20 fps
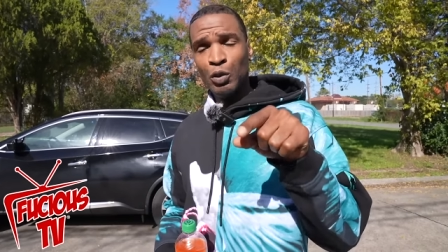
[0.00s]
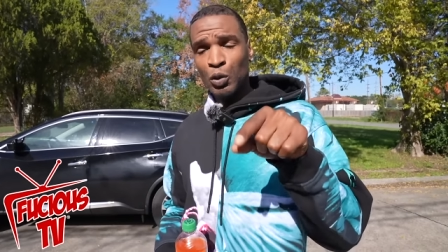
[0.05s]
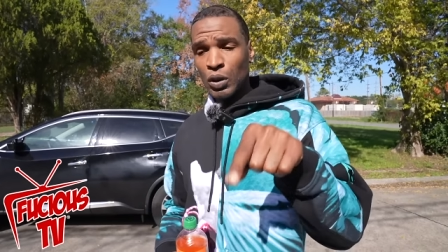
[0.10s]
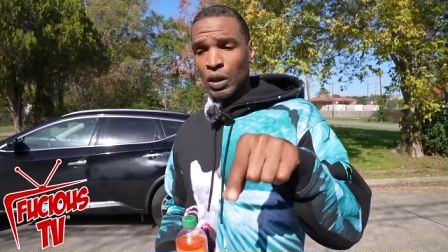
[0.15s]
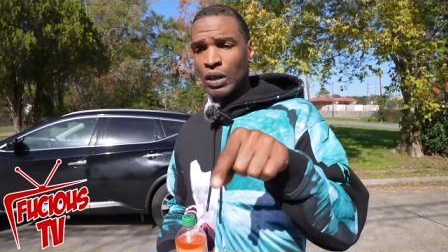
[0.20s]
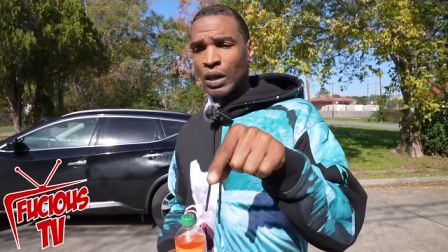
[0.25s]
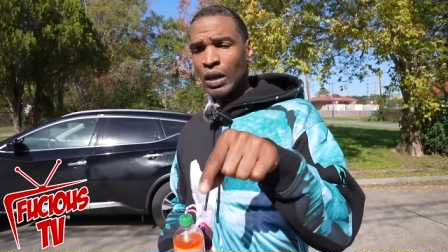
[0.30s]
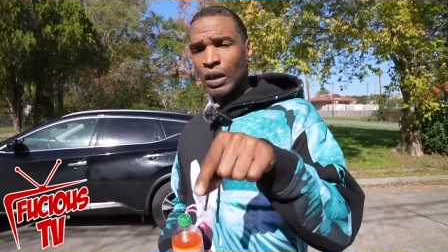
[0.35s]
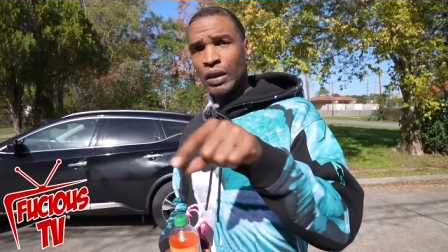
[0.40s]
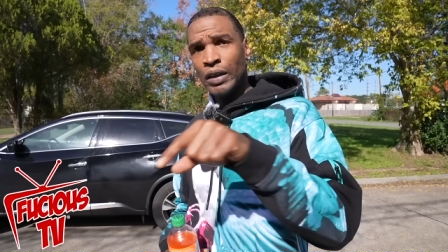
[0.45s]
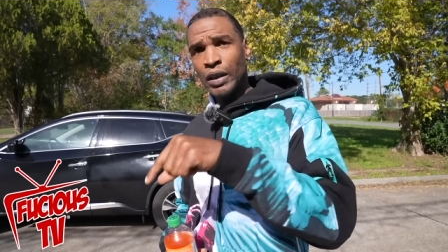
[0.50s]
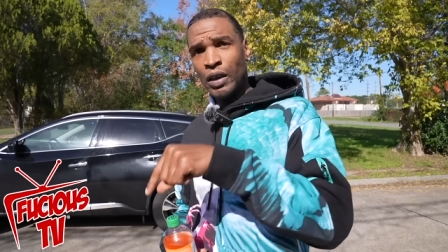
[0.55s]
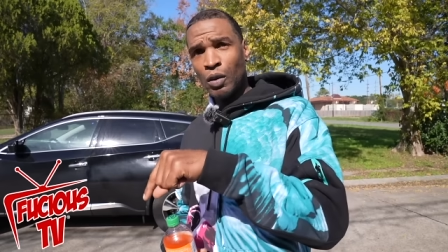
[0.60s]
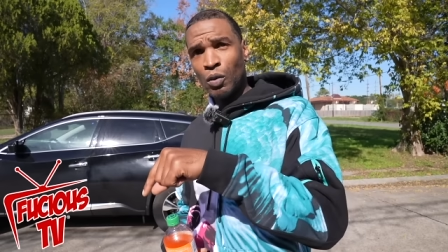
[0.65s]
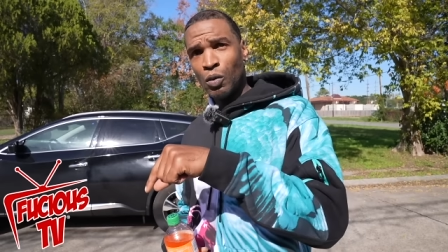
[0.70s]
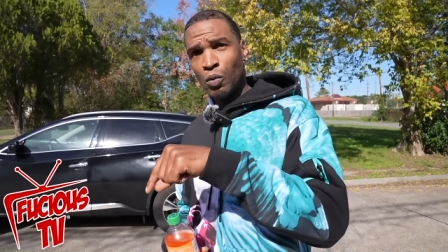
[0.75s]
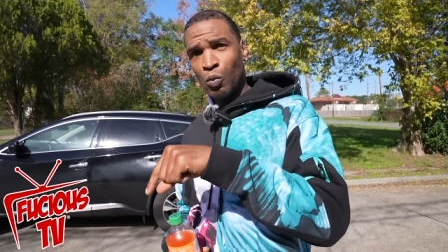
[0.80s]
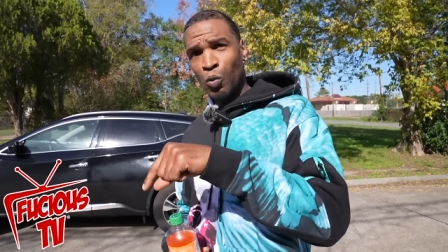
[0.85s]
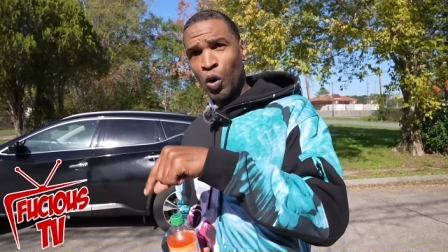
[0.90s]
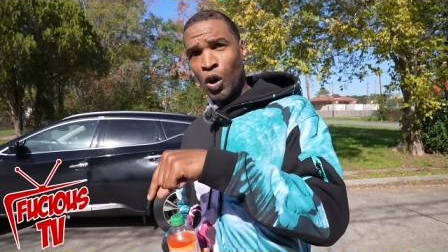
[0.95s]
you could cut a
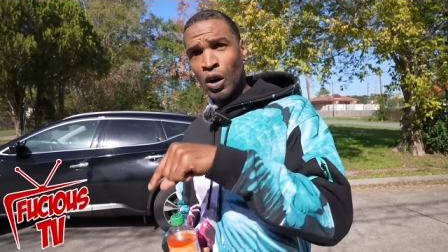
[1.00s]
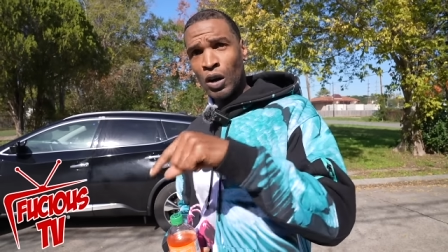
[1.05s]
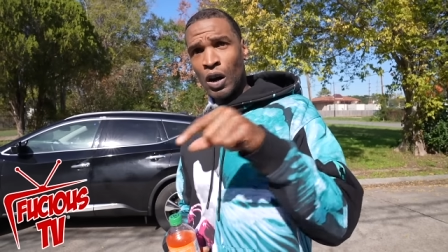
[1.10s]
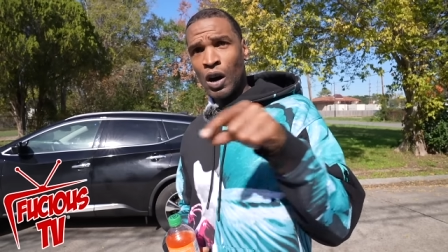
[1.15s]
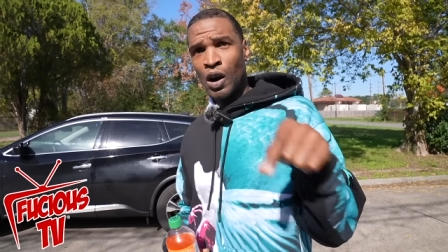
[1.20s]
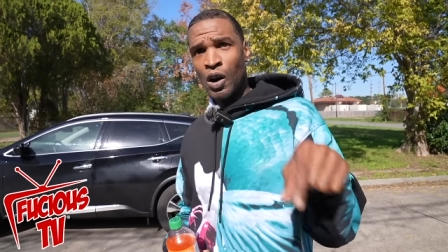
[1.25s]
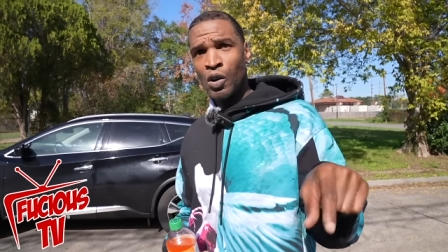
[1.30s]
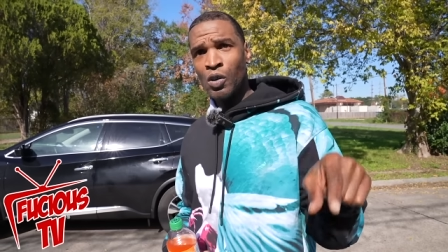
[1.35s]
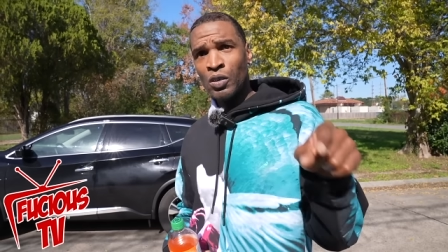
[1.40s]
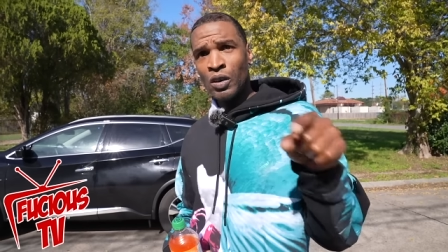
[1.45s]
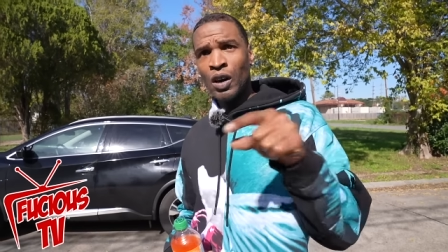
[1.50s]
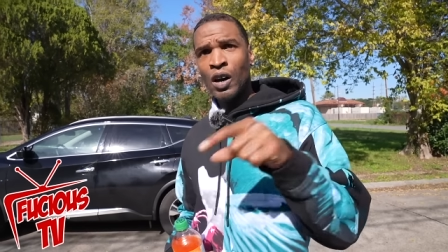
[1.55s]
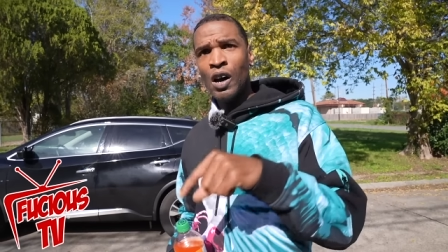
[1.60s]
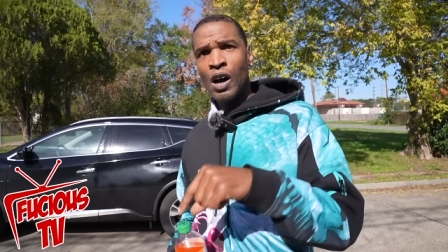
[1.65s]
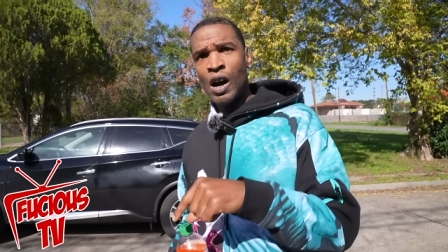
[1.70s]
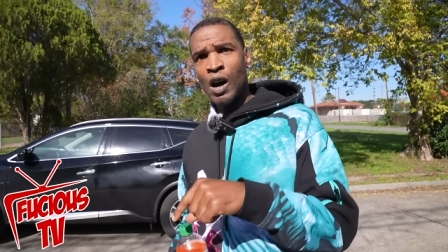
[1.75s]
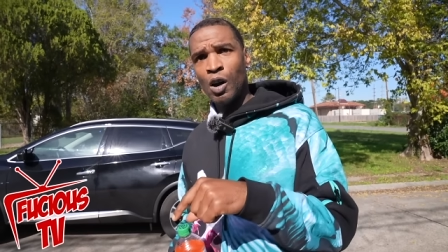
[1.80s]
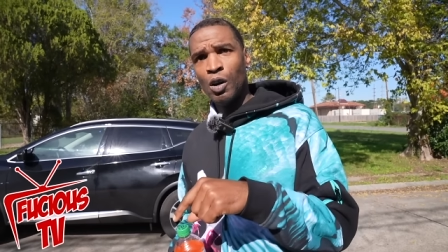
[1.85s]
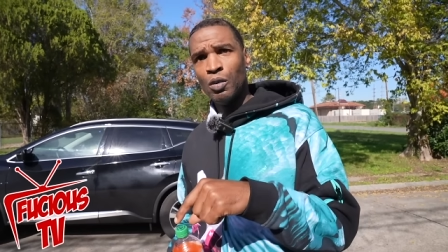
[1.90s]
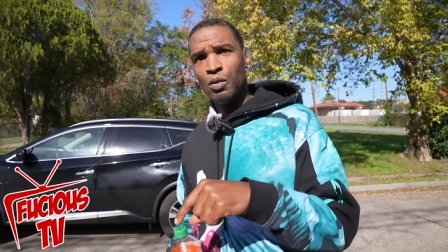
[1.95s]
nigga water on or
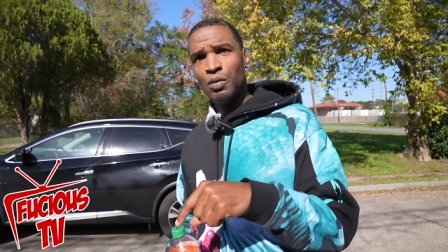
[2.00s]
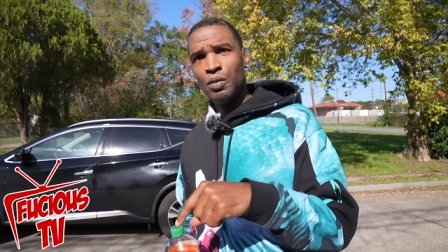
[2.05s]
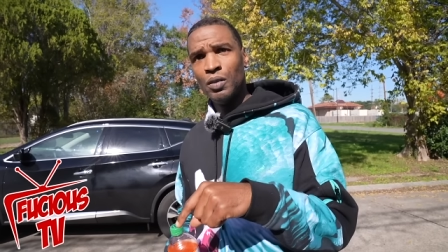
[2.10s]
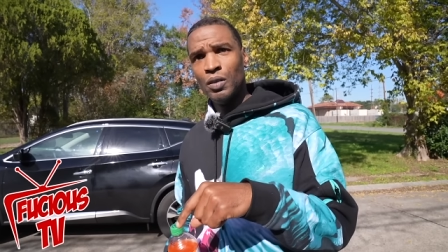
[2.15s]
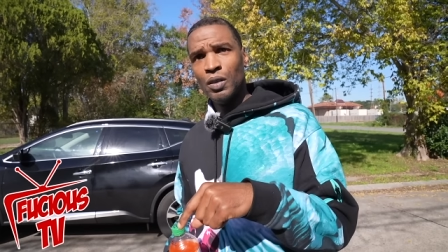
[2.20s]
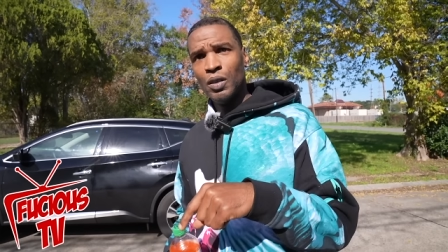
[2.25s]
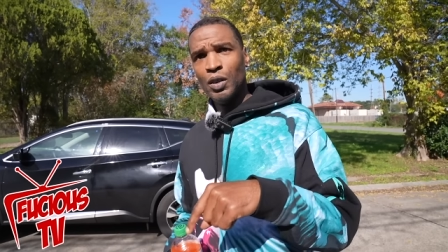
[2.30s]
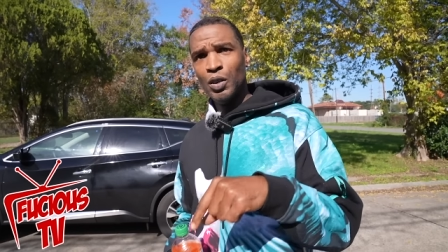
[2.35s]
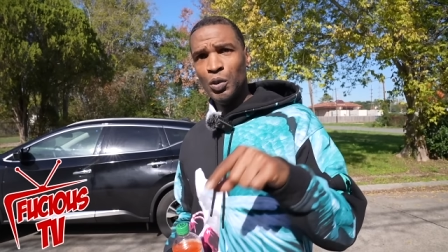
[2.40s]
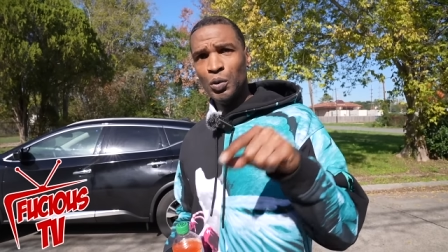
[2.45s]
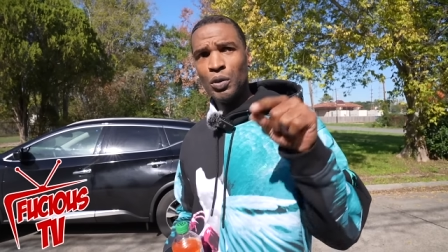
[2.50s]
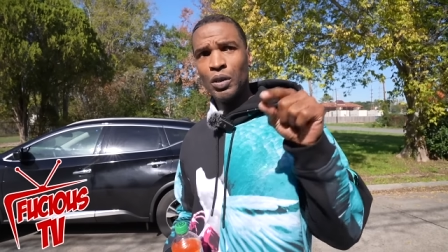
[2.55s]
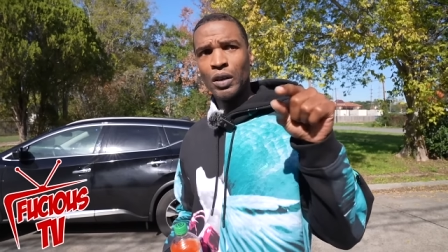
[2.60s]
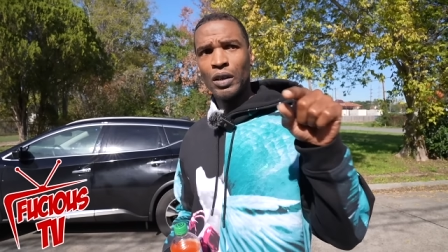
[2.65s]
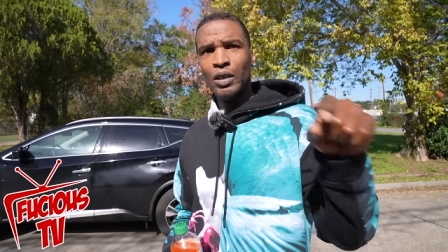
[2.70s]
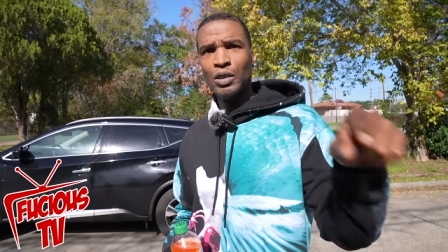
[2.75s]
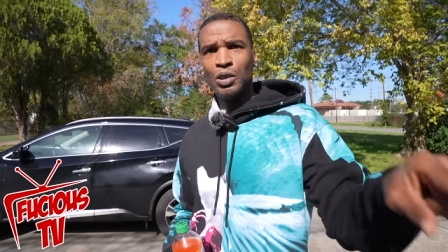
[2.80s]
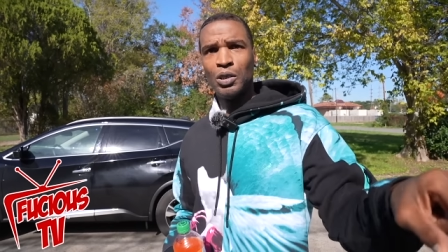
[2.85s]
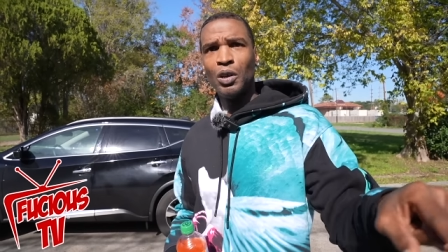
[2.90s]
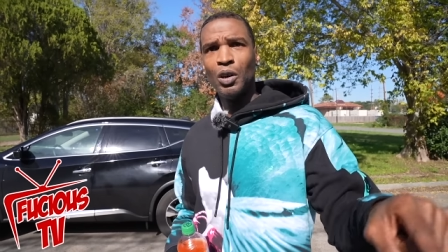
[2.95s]
off, you could
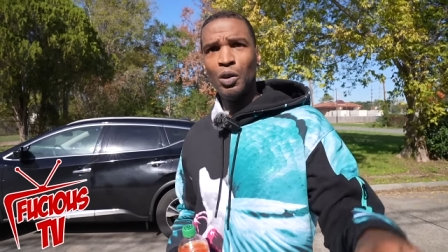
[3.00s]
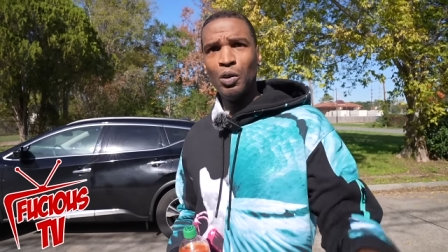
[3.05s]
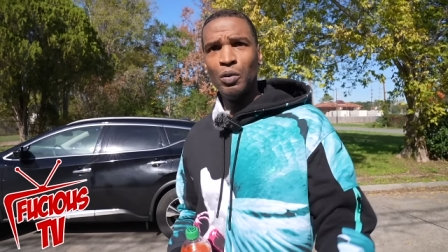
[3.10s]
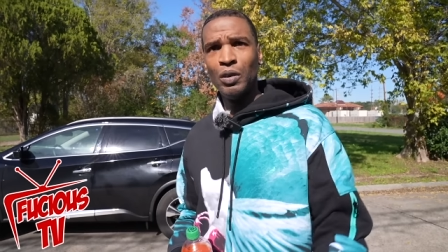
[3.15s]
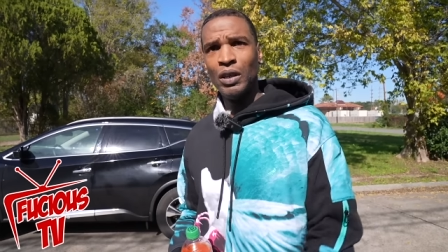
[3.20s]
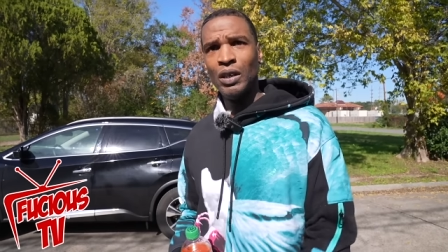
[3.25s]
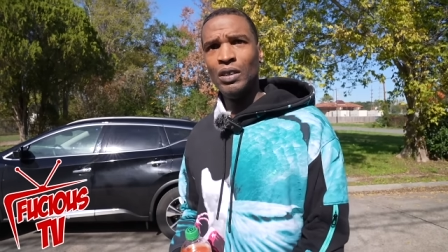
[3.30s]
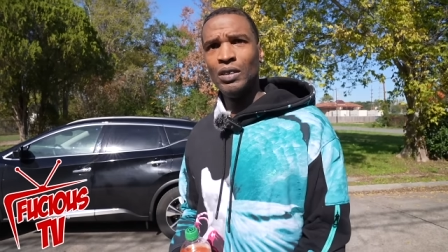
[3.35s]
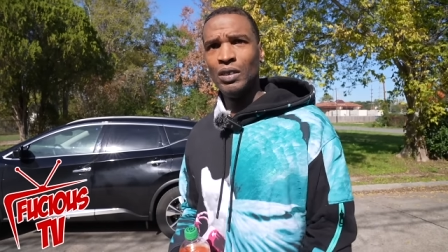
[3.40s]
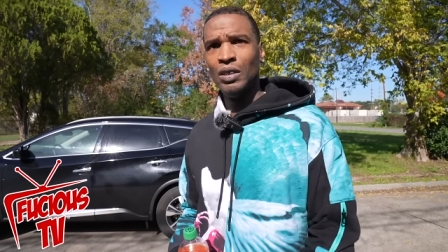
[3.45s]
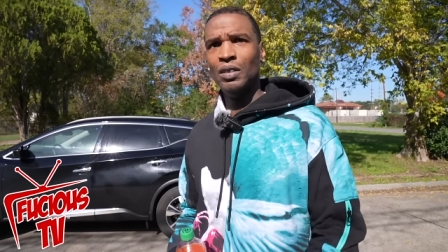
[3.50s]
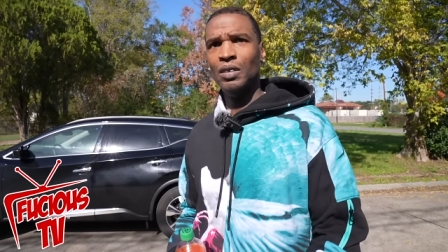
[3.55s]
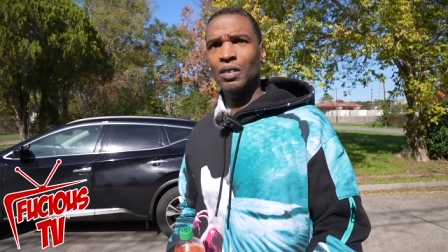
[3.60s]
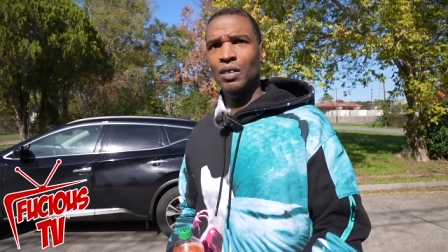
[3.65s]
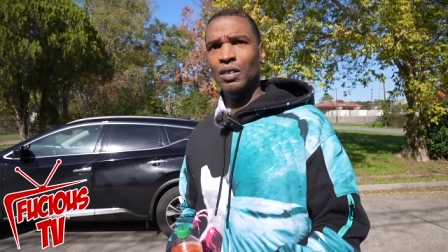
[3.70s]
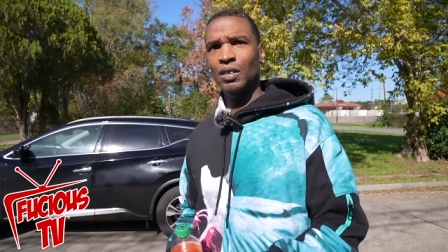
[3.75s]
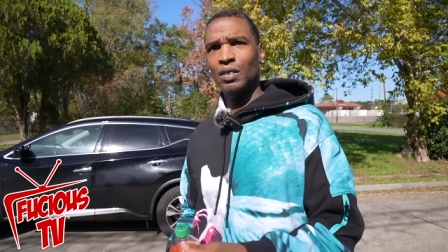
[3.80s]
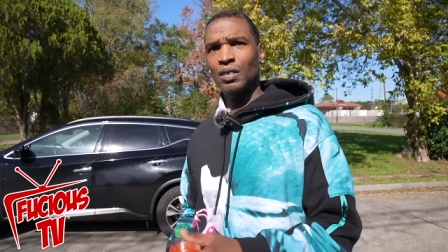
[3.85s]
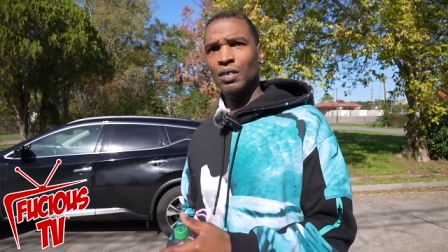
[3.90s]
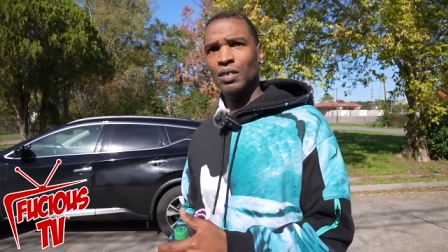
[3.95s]
control what he's doing.